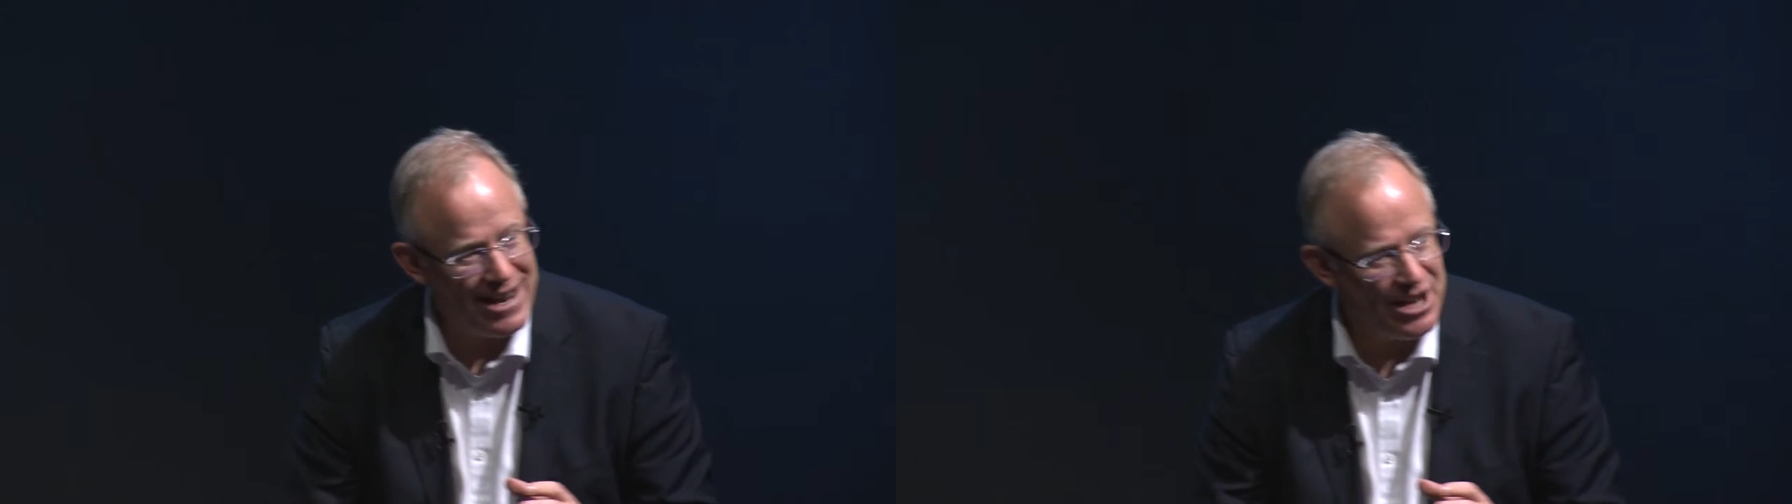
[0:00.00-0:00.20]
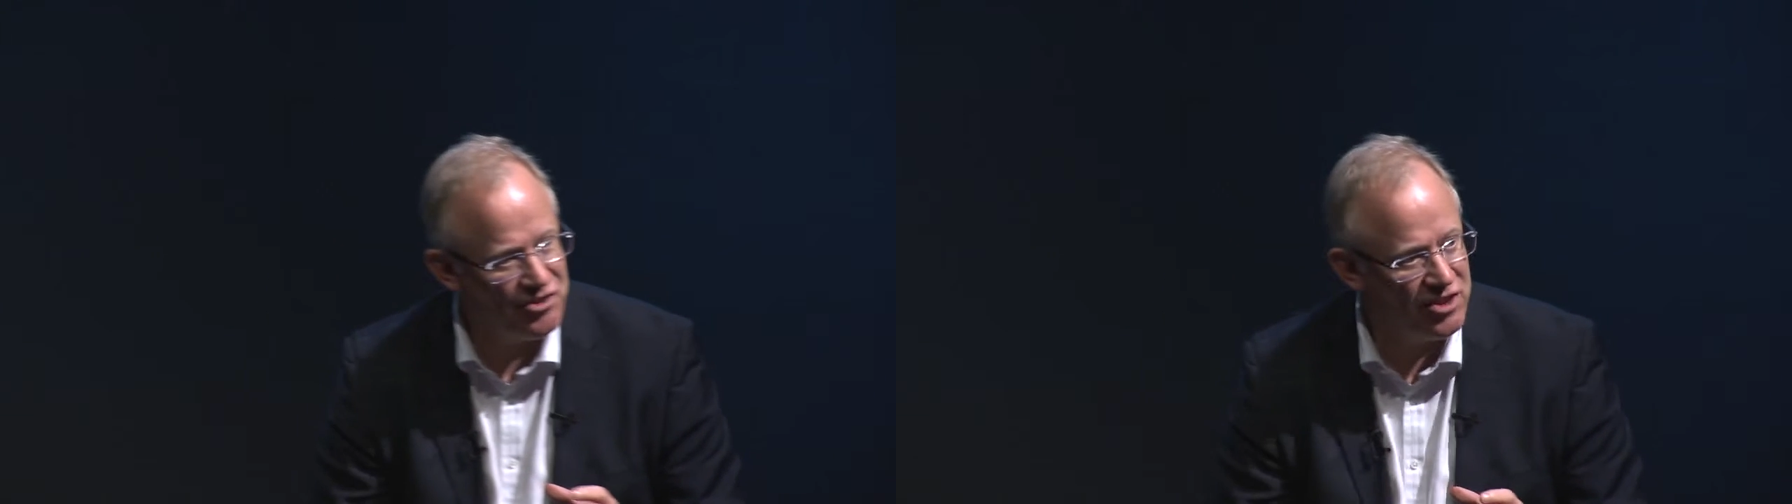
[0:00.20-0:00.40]

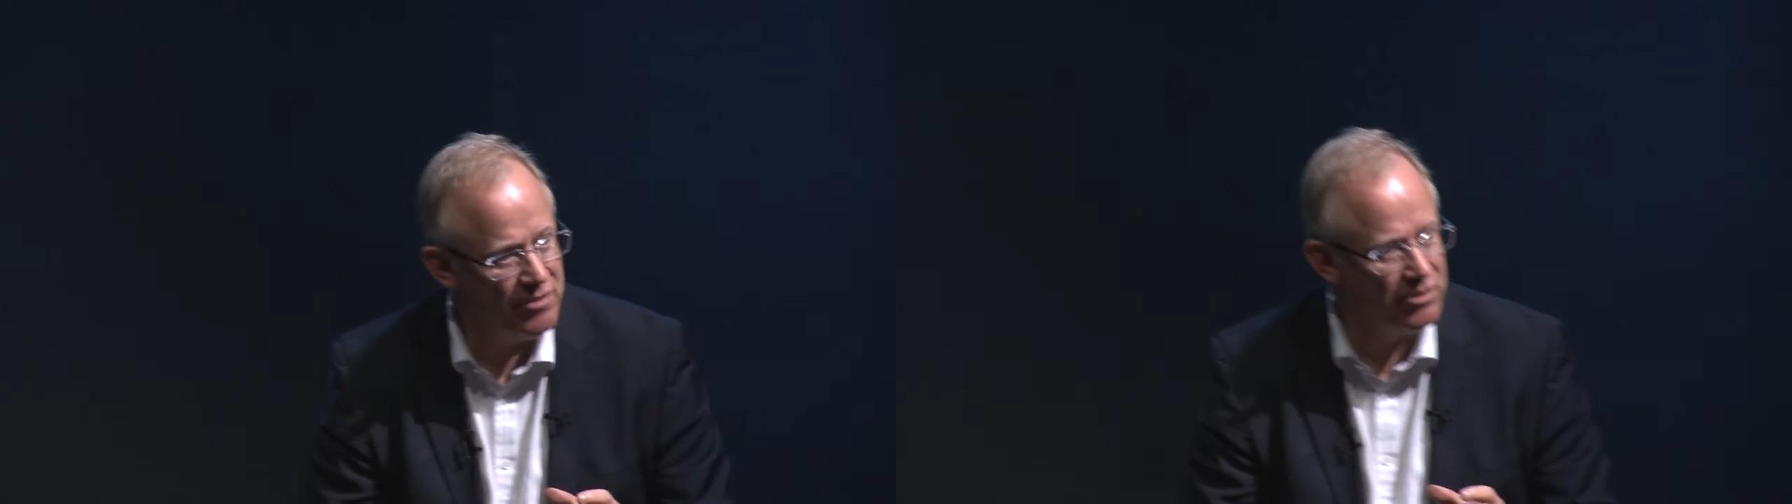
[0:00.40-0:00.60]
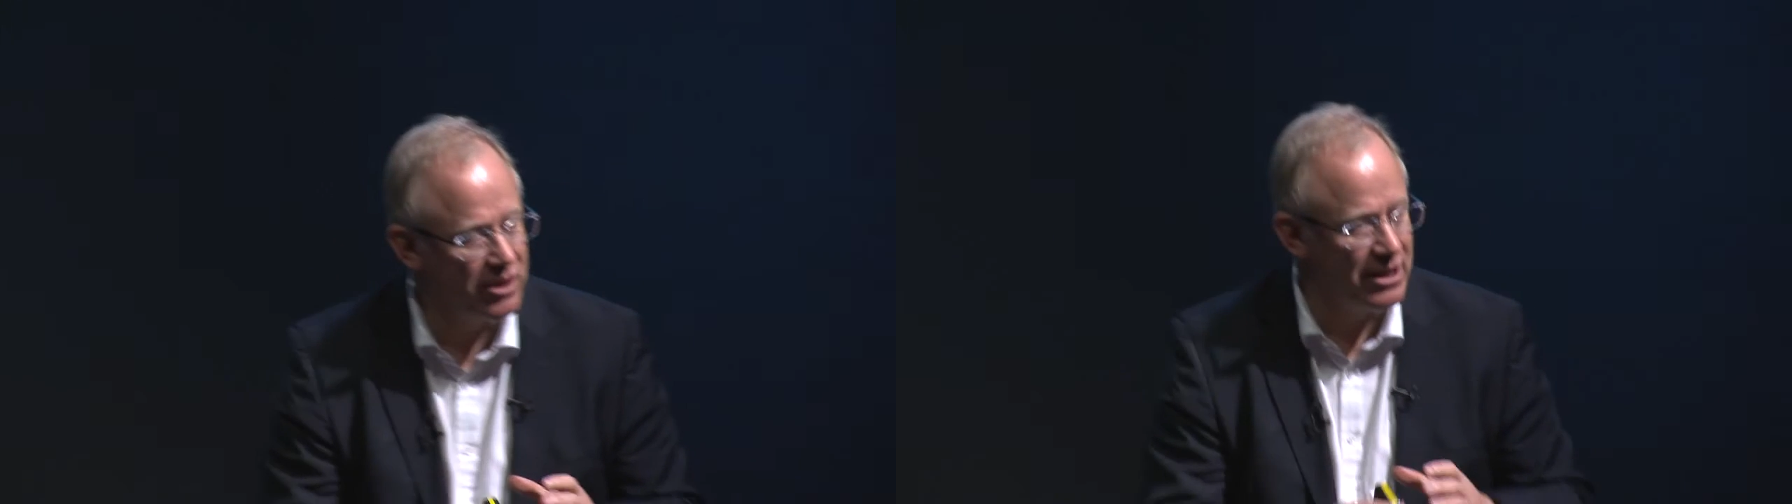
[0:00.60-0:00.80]

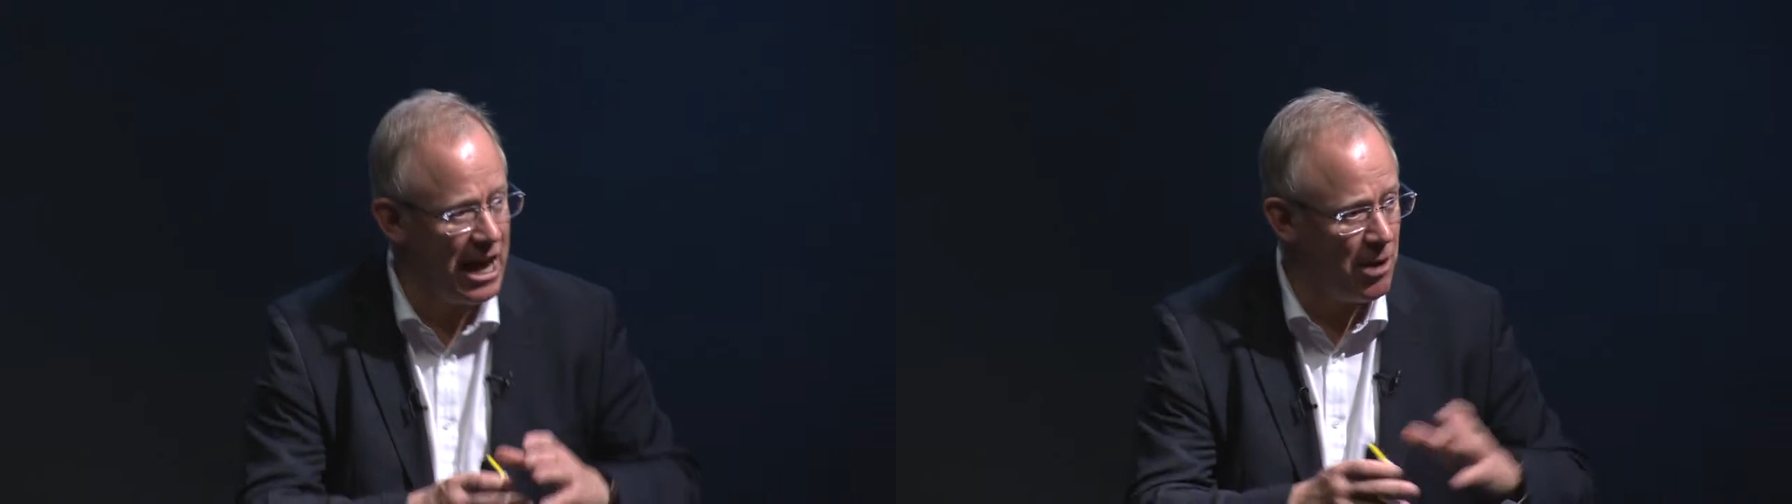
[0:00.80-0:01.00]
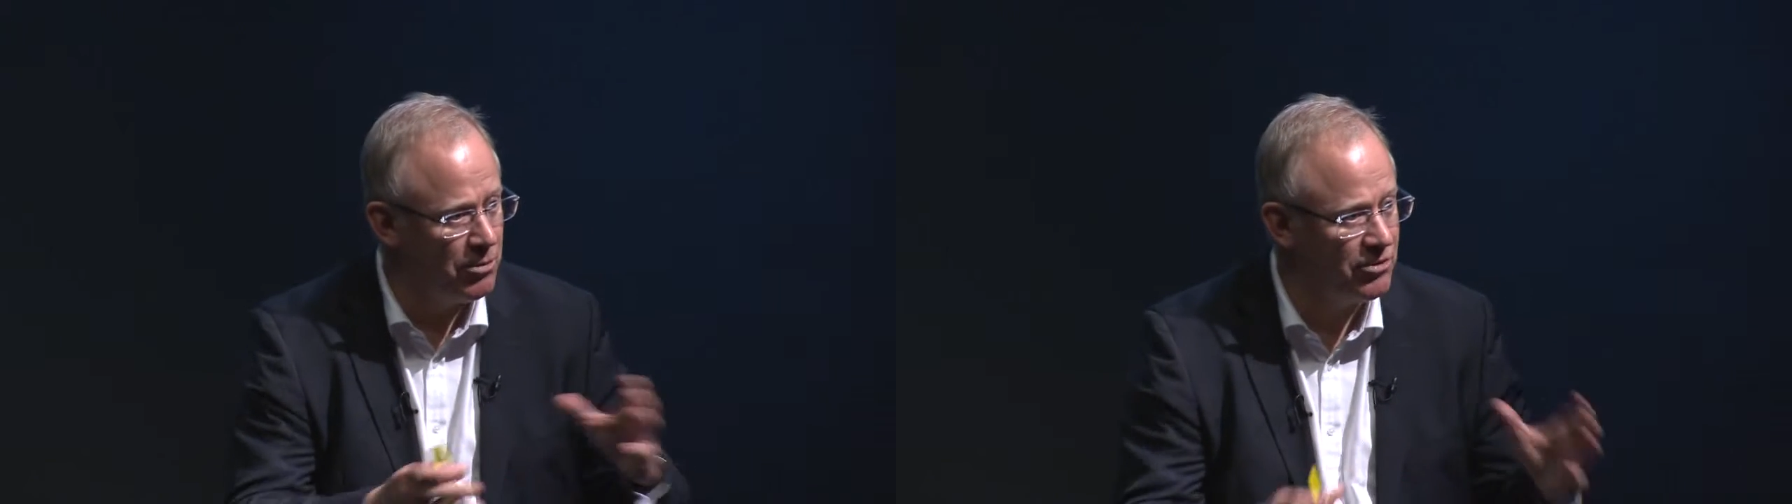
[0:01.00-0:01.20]
initiatives that can
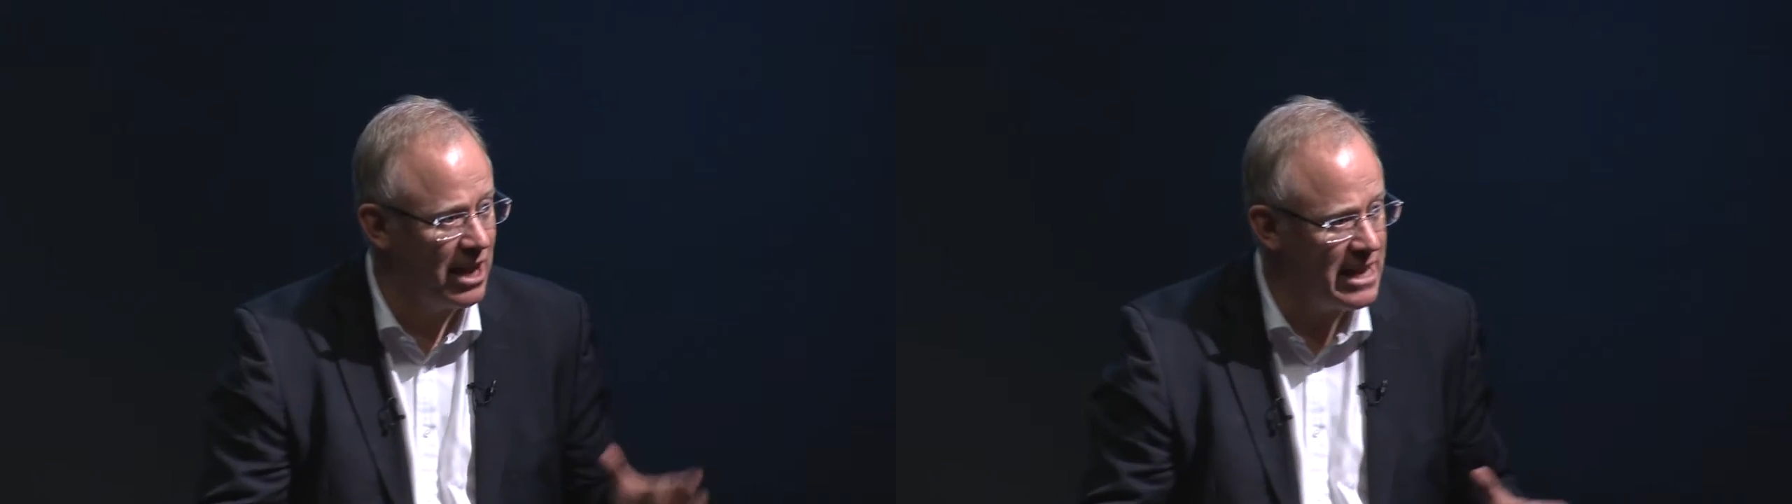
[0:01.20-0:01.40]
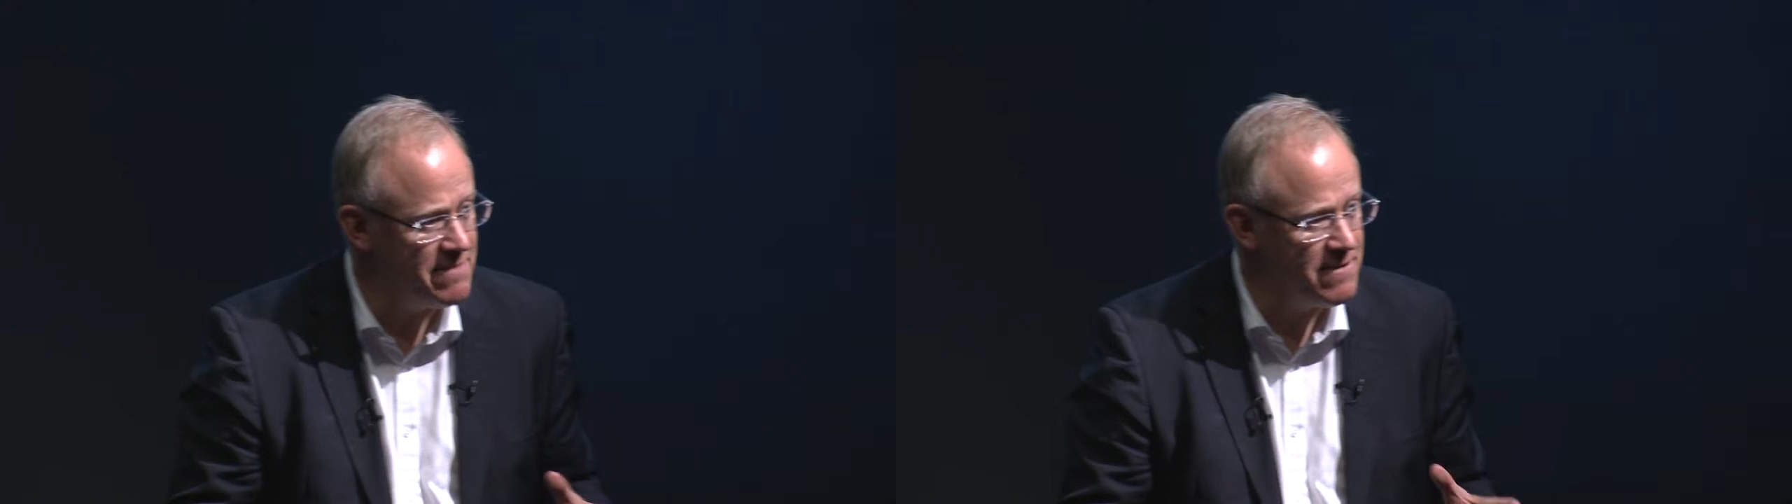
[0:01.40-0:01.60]
help
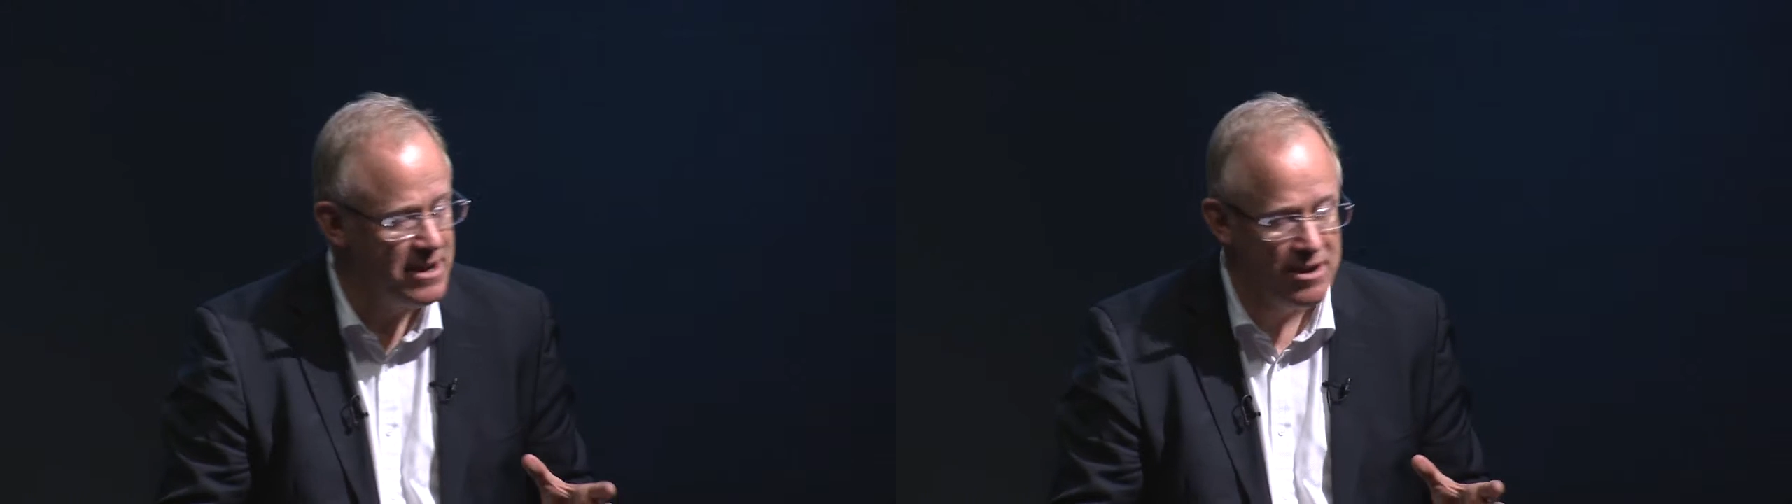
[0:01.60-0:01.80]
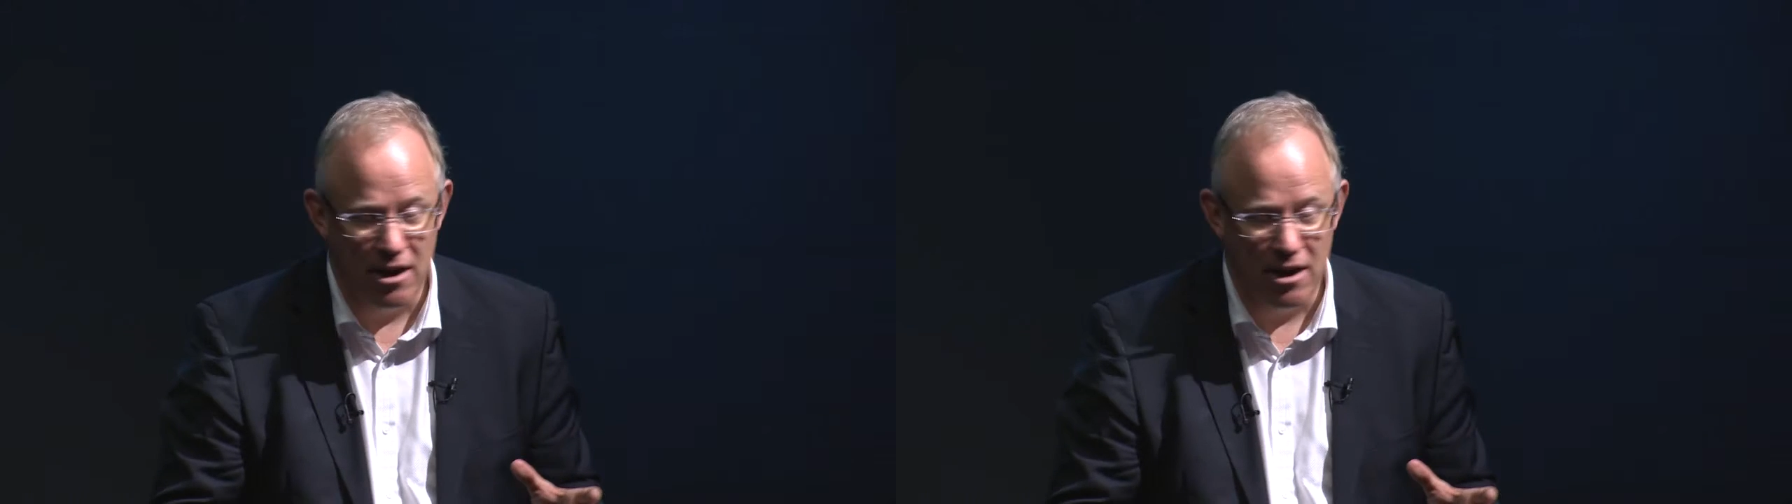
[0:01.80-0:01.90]
save